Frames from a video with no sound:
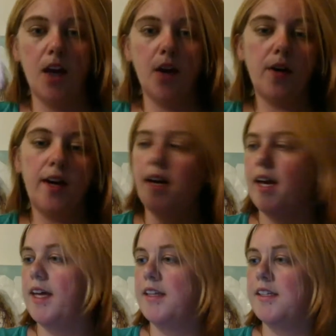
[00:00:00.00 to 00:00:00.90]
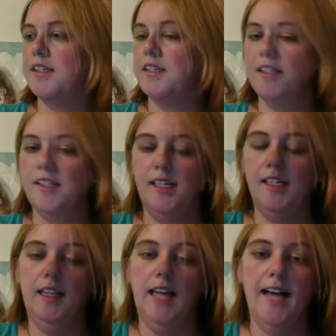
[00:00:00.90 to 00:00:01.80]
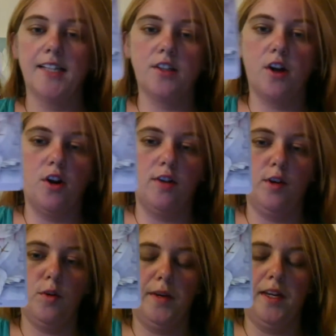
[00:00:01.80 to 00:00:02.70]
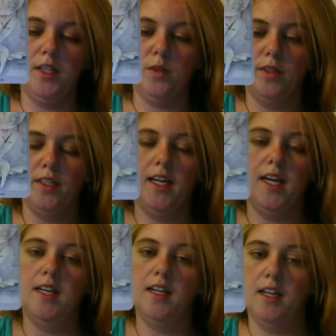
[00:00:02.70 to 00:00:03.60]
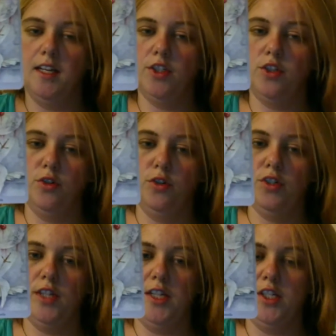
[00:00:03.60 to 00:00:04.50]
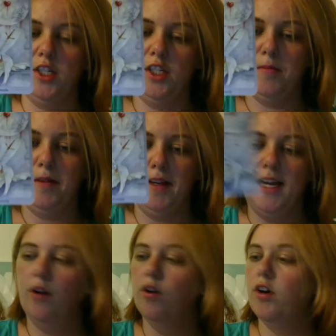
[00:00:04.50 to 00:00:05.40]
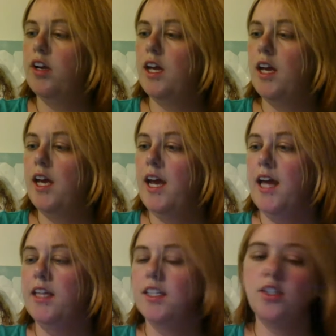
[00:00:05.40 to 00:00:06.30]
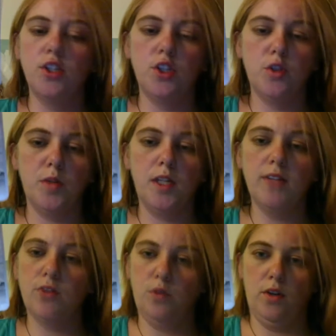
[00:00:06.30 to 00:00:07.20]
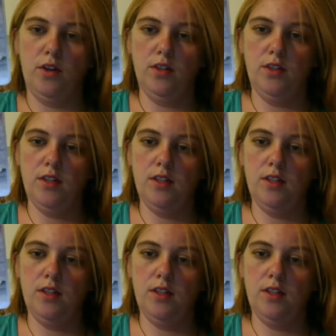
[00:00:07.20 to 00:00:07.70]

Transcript: Okay, and this is the last card of your week. It's once again an external stage this is playing out on. And this is the Three of Swords.